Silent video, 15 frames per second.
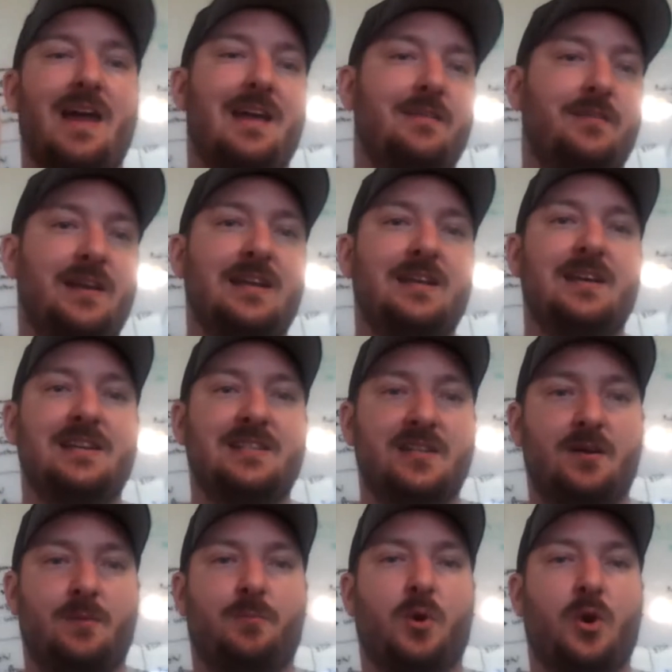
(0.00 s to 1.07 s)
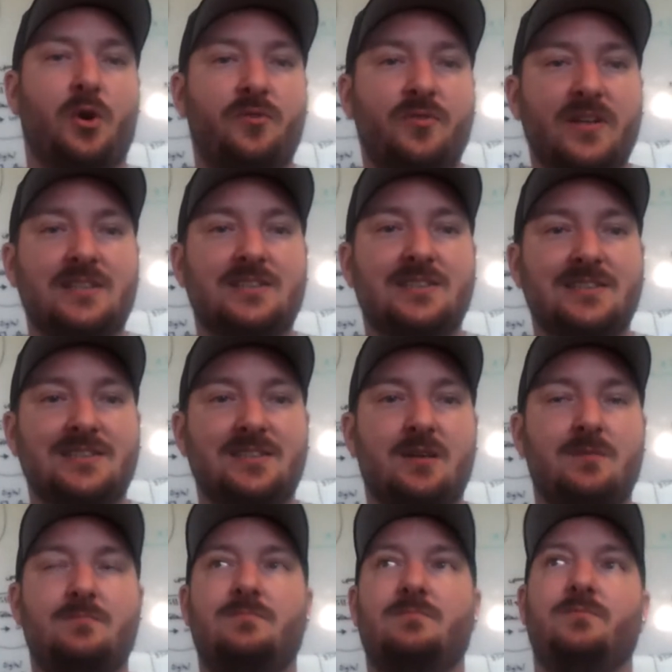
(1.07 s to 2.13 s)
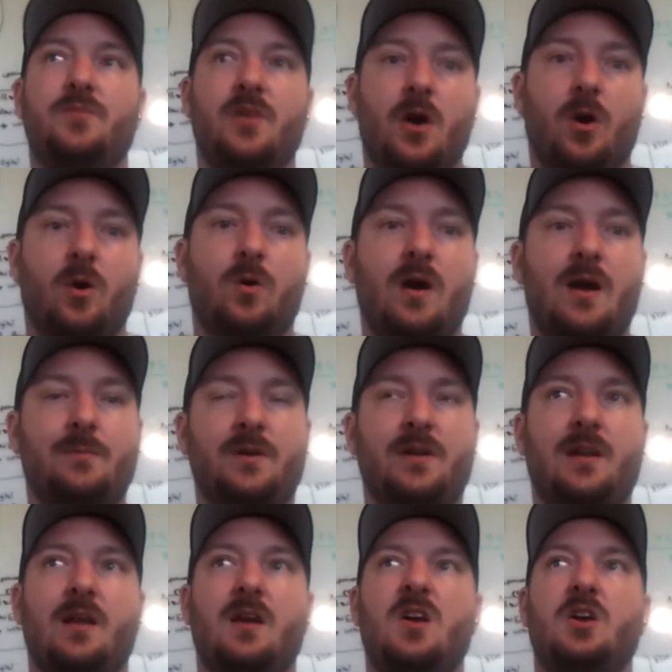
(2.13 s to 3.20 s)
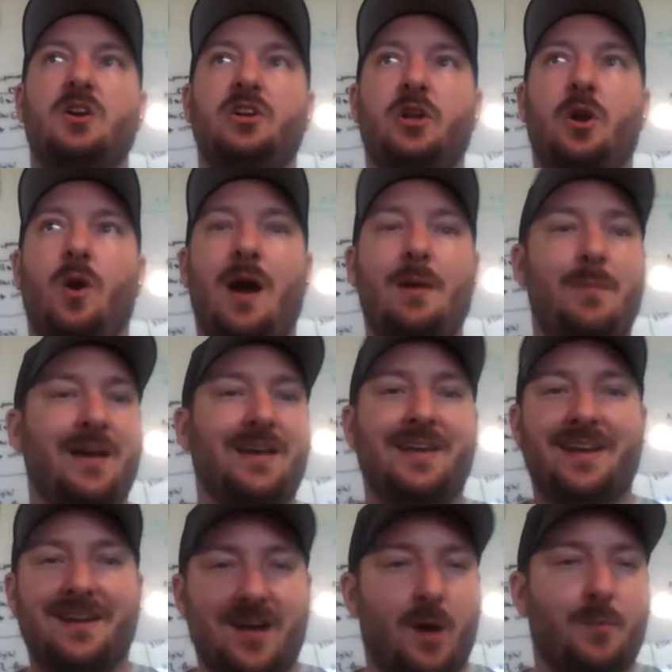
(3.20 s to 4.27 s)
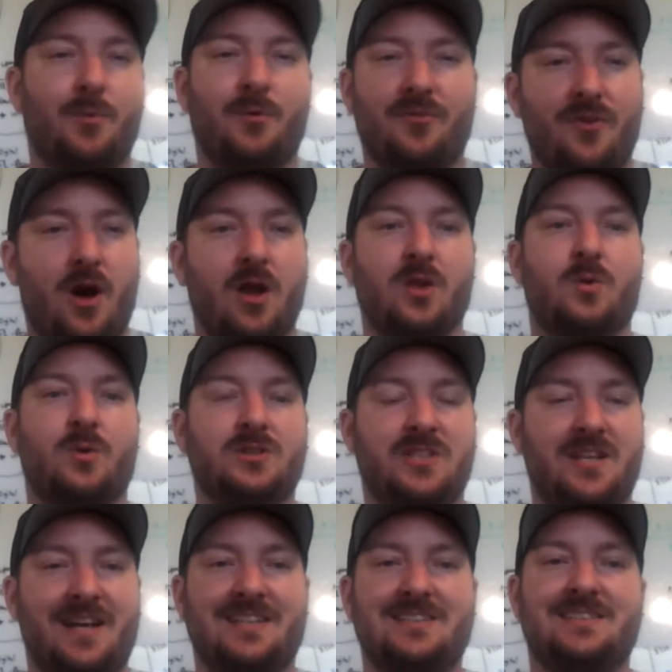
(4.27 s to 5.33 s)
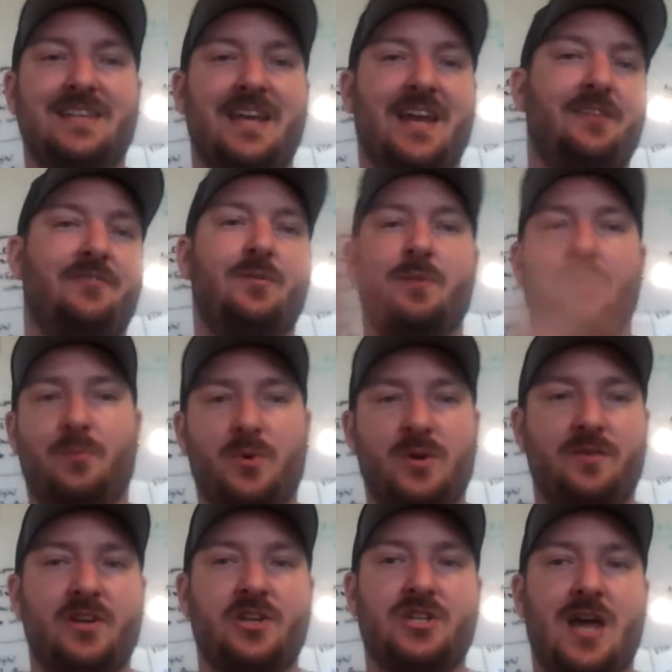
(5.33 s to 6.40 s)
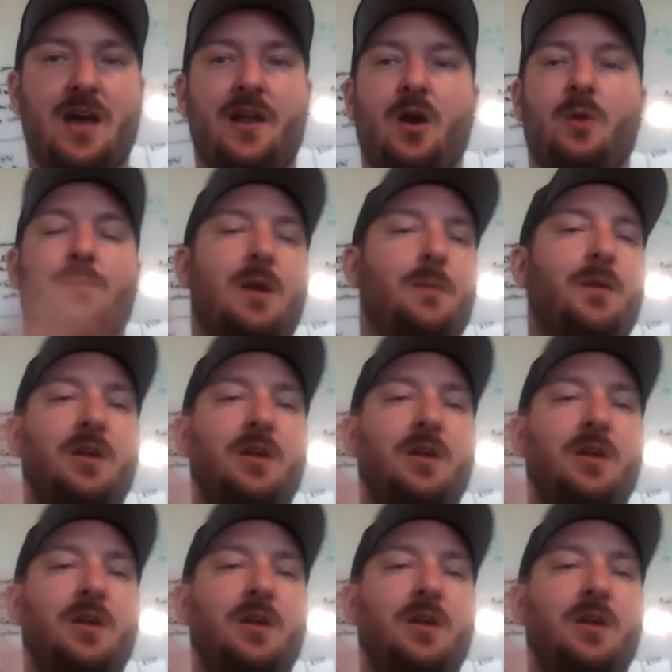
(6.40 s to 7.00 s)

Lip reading: And is it a perfect system? No. I mean, I might get a couple followers the next day from the previous shout out, but